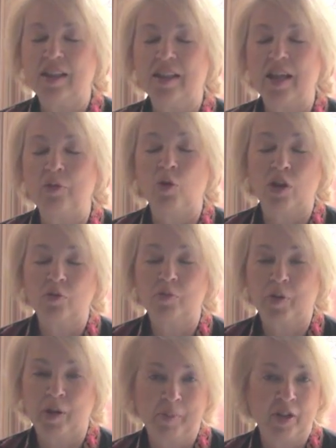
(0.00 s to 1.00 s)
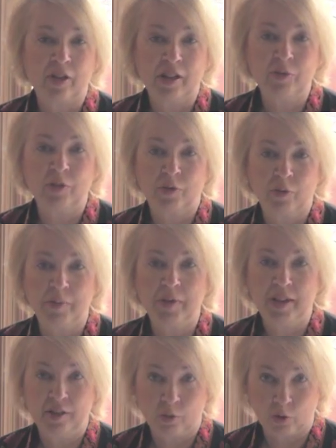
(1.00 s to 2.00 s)
they work primarily with
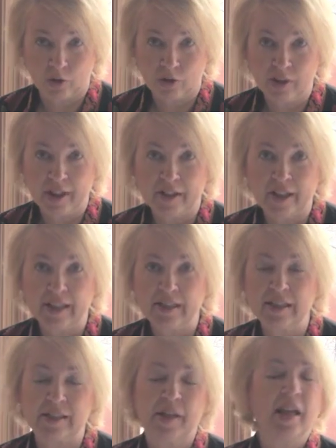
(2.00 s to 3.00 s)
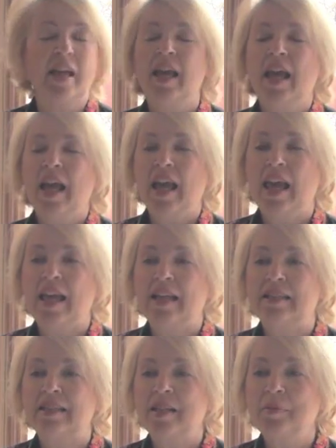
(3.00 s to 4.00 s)
women in the rural areas.
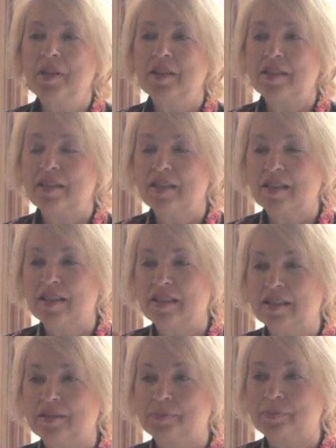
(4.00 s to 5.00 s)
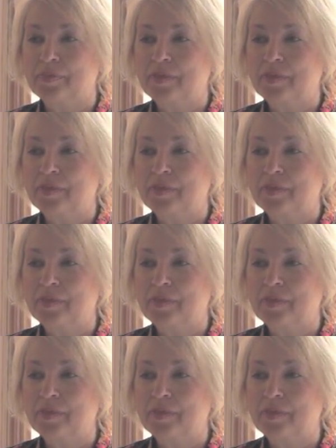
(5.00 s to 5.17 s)
And some of the